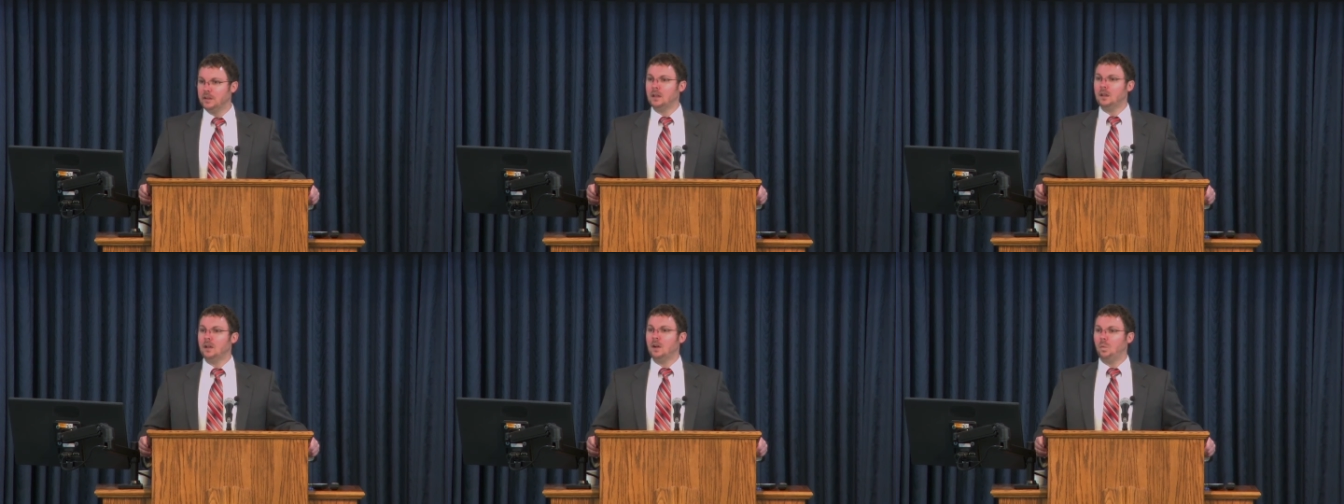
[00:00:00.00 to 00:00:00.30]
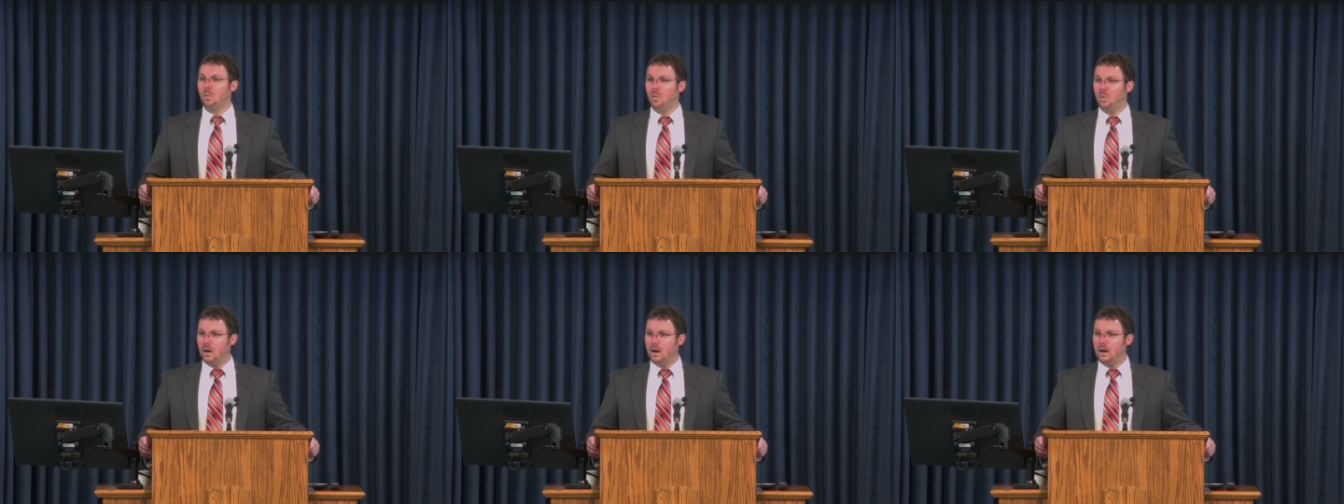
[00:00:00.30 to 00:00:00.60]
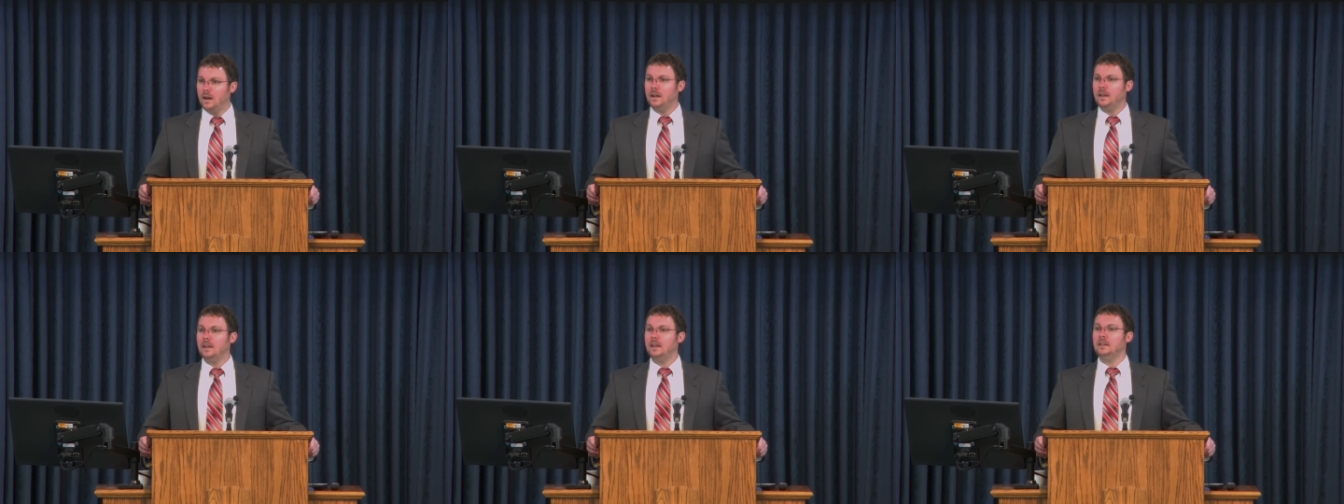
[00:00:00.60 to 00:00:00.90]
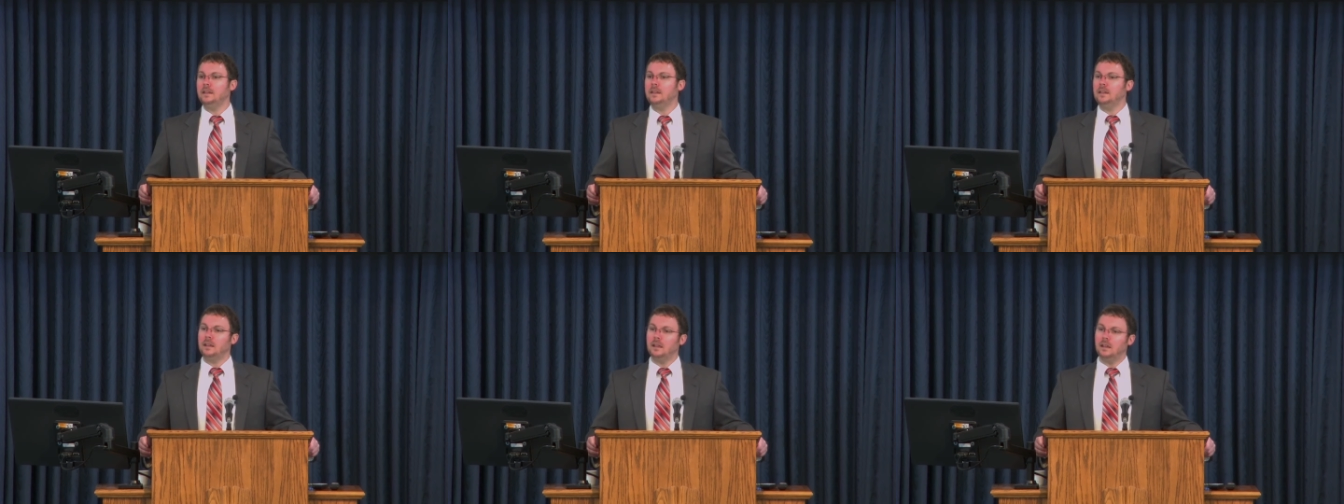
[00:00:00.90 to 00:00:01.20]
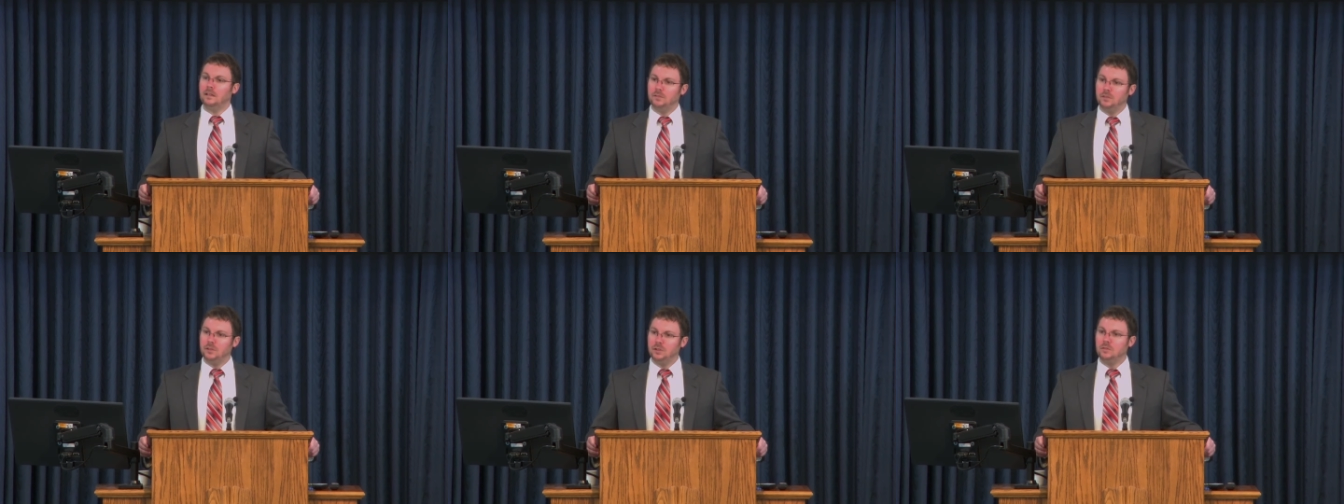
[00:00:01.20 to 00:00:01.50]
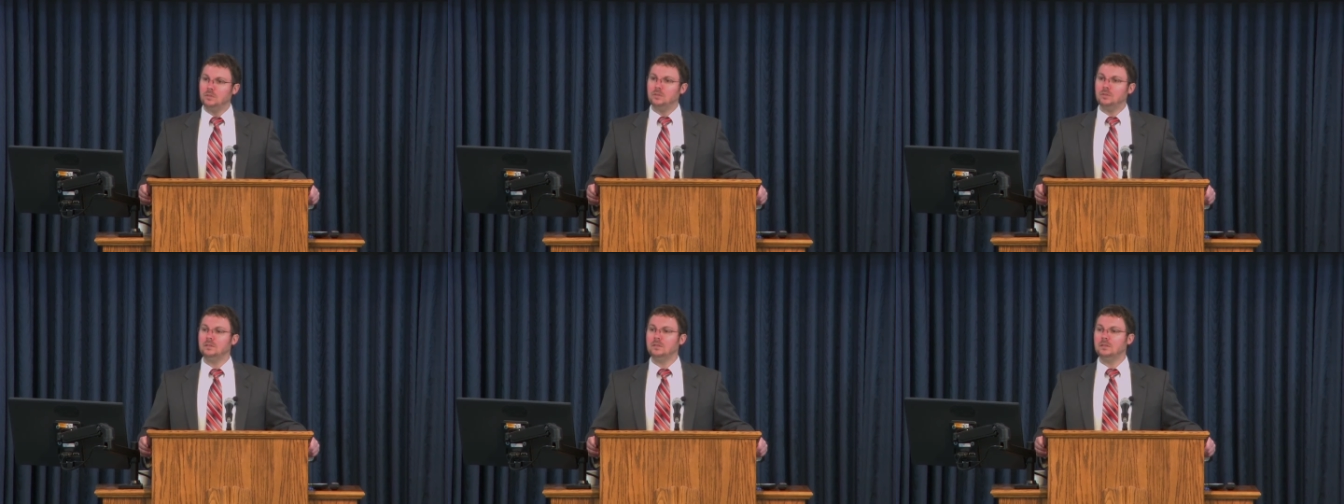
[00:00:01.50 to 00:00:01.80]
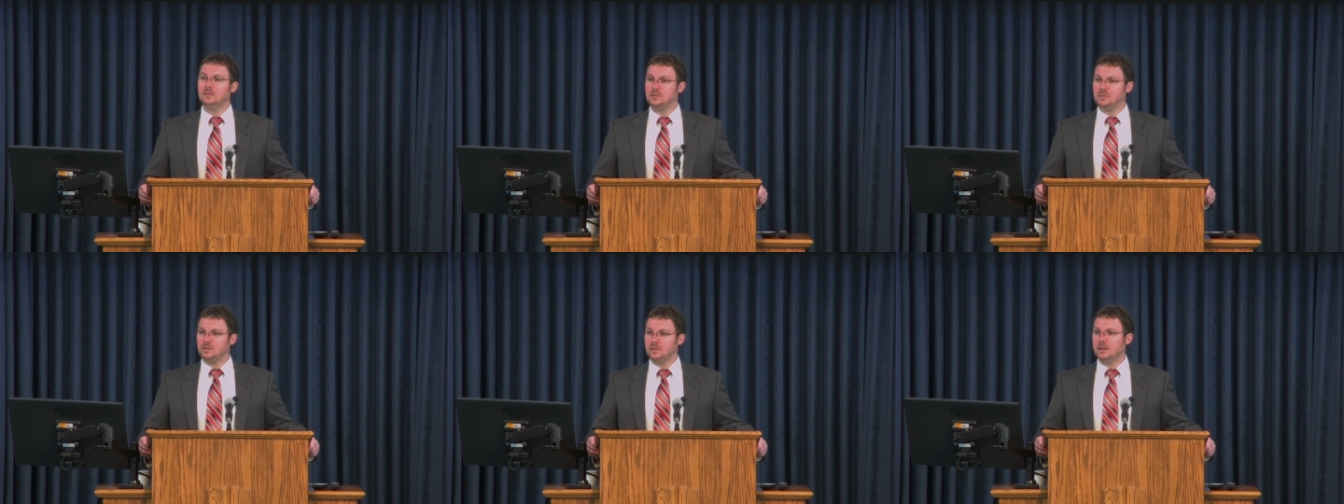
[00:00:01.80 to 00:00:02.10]
Why have you
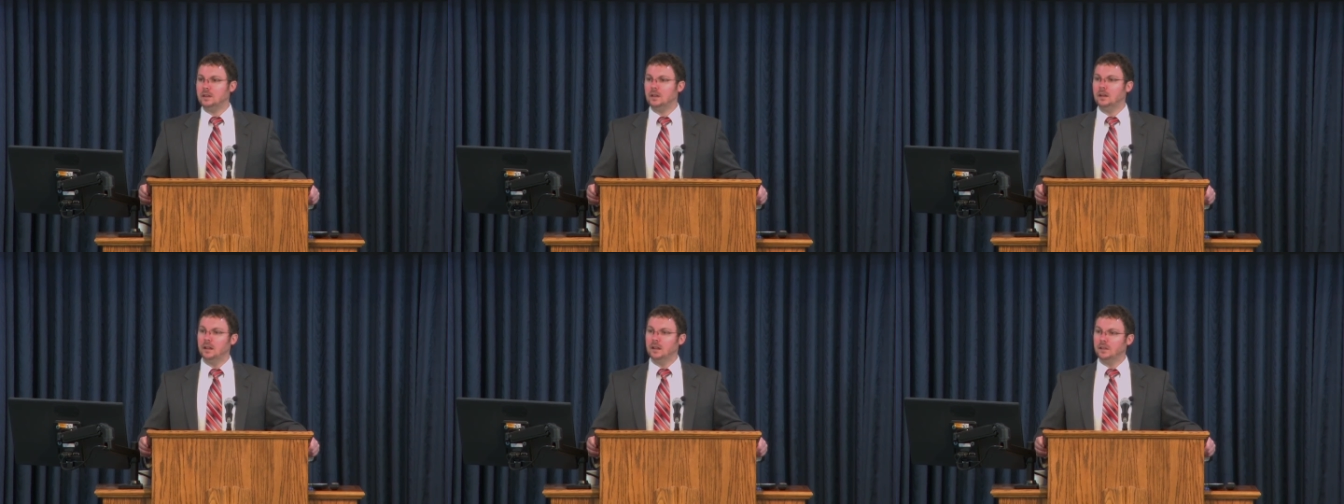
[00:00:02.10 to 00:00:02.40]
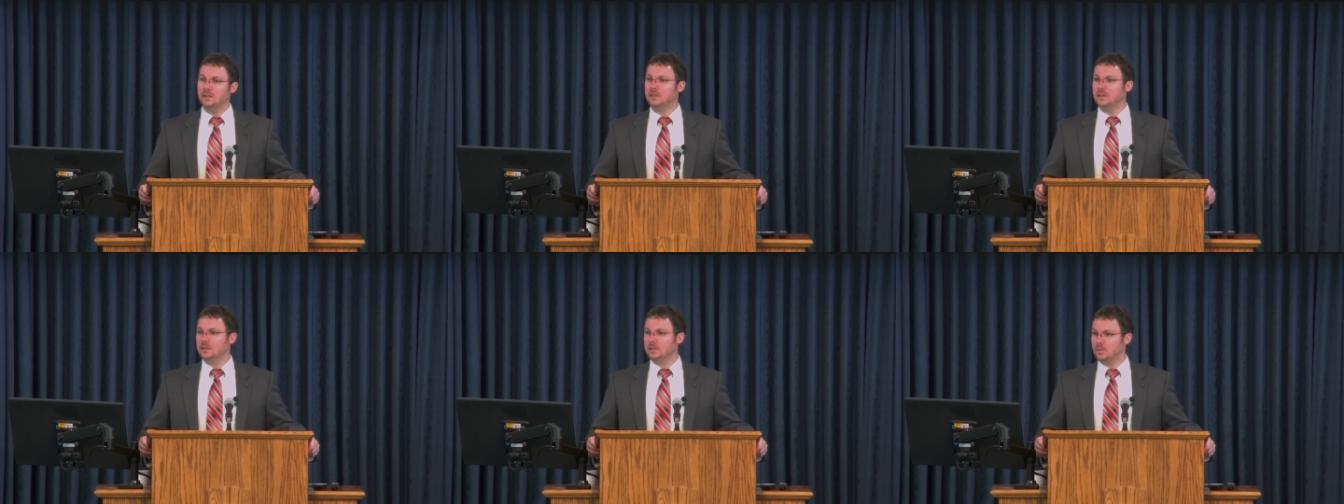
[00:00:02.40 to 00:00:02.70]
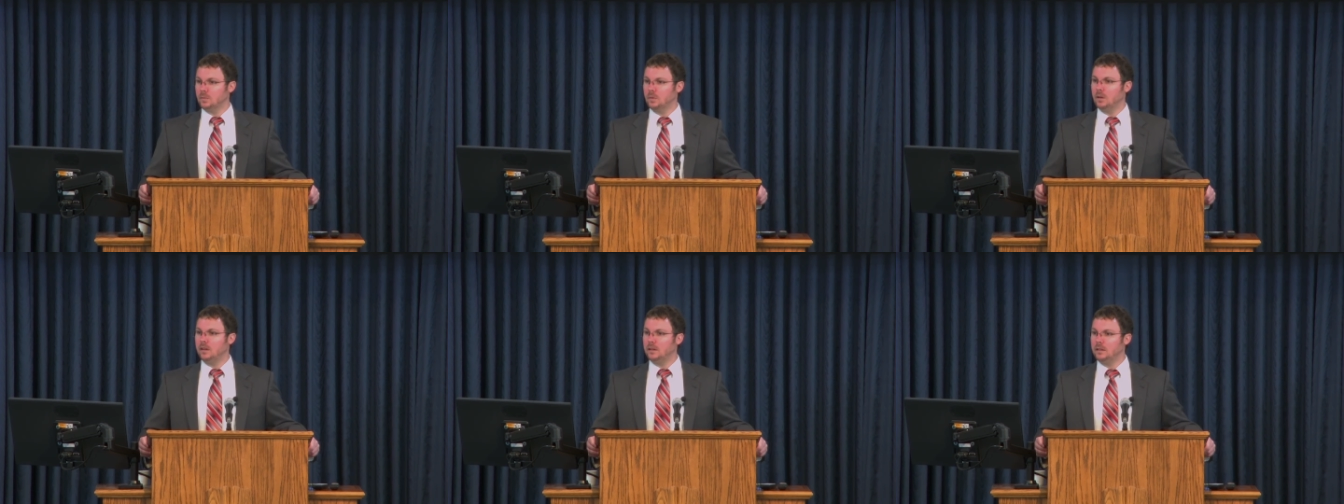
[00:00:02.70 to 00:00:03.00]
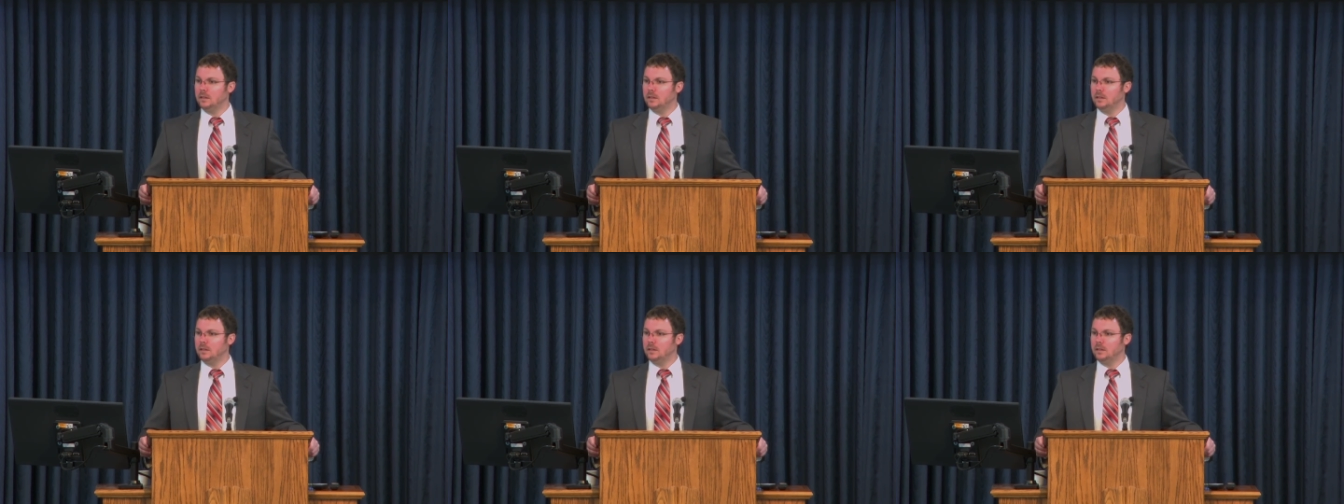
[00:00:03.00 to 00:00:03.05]
treated us this way?